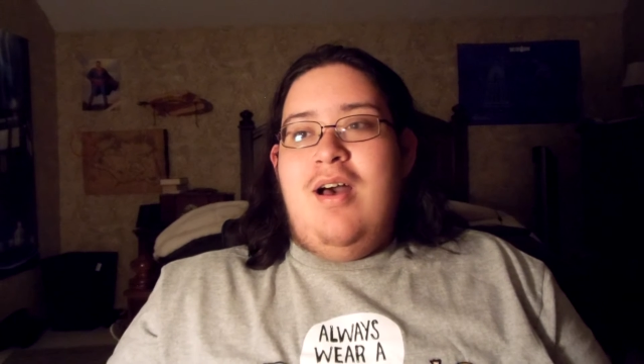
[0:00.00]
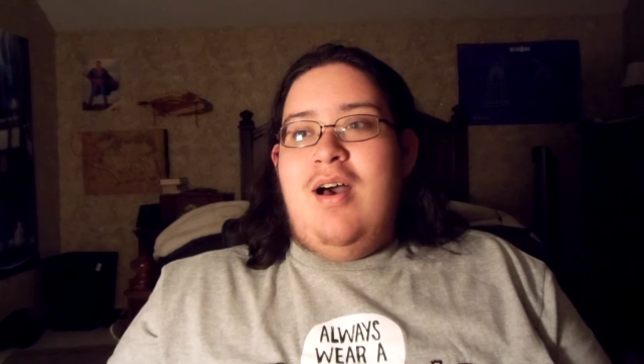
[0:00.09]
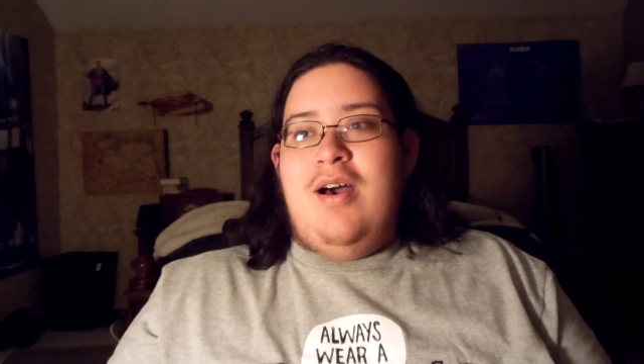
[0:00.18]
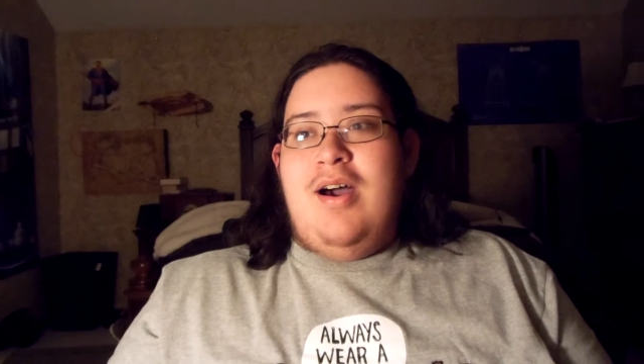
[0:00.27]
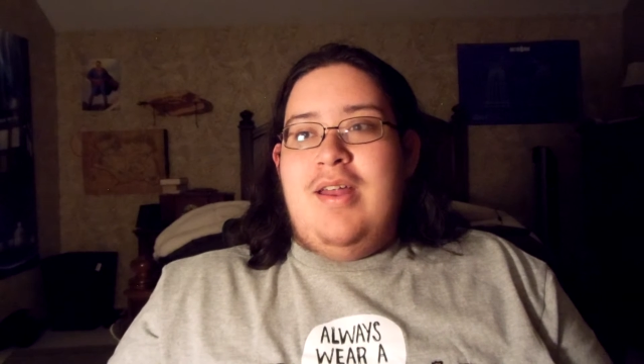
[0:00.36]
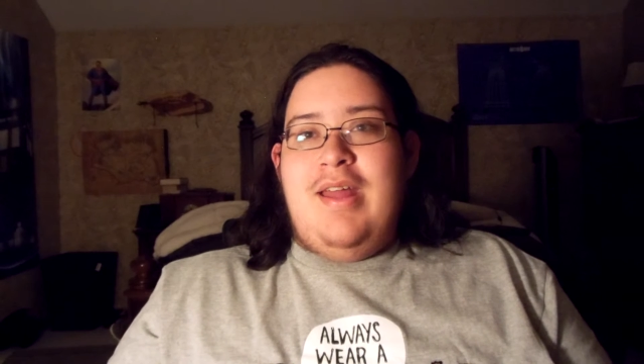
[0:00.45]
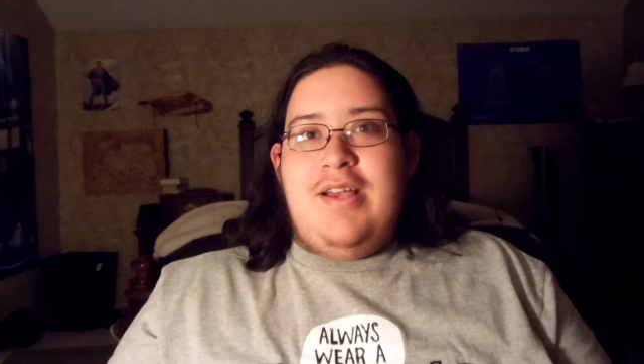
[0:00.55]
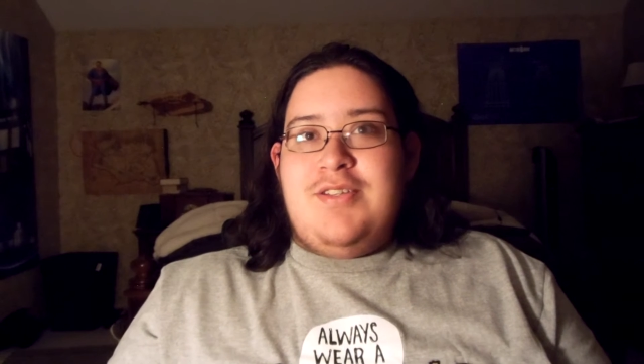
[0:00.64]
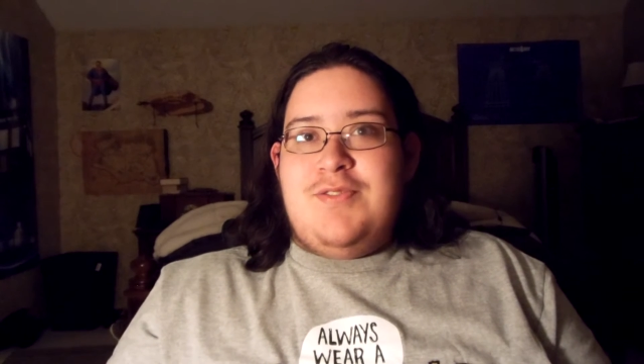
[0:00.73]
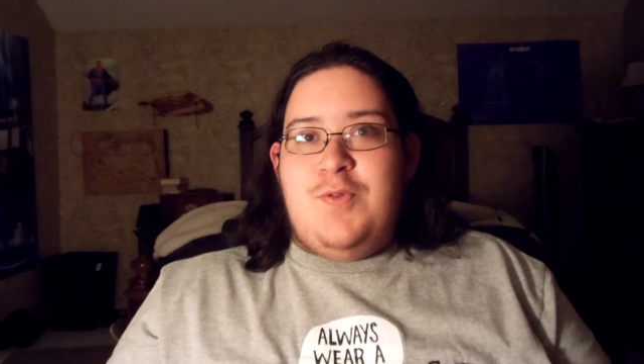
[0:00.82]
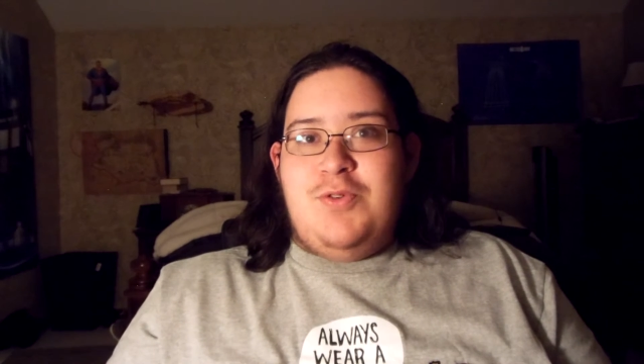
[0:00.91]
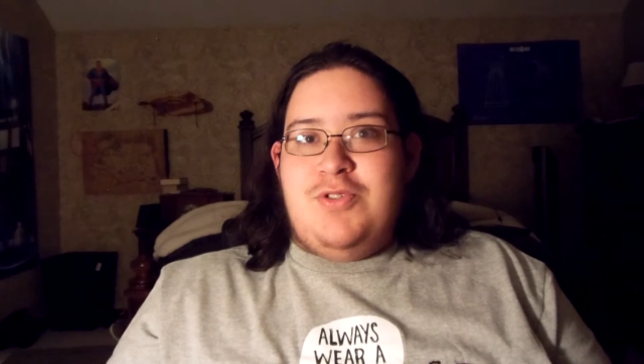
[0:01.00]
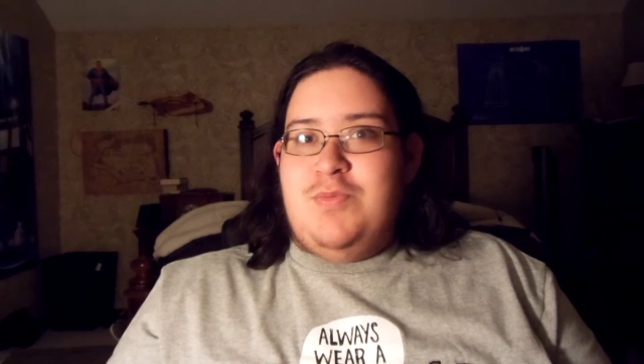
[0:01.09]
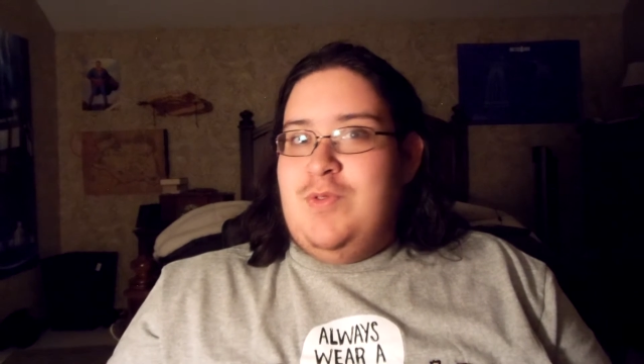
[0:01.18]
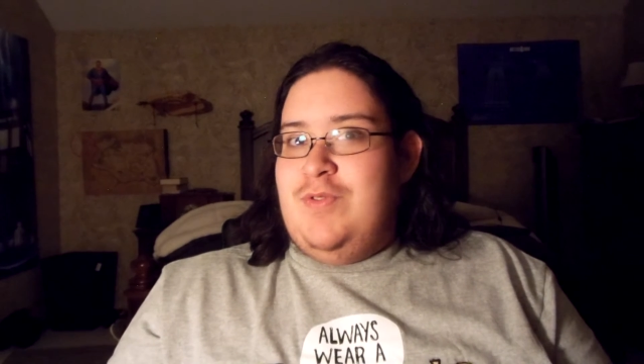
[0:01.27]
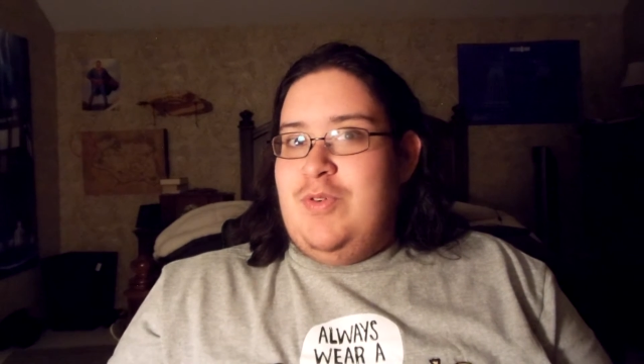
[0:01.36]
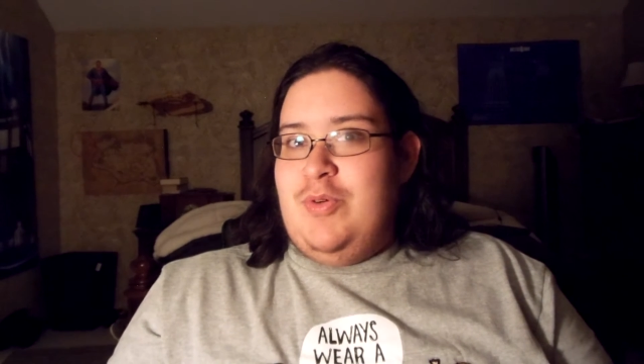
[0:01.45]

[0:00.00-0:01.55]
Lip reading: an X-Force movie,